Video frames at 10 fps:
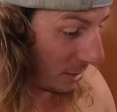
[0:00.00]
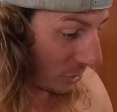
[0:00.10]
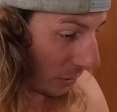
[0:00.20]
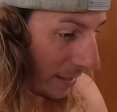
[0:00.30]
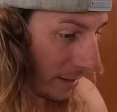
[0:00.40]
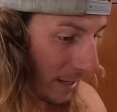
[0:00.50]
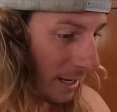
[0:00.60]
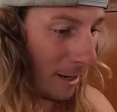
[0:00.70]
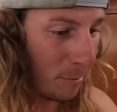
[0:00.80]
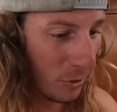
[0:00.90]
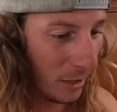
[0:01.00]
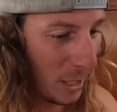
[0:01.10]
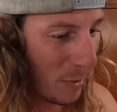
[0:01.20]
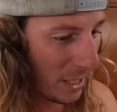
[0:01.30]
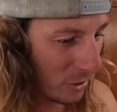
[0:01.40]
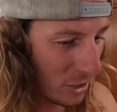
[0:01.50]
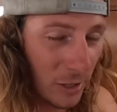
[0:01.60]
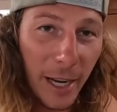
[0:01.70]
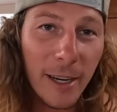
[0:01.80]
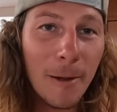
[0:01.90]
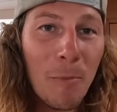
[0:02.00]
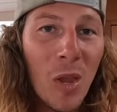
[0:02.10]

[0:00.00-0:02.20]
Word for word: strainer there, put the lid back on the strainer.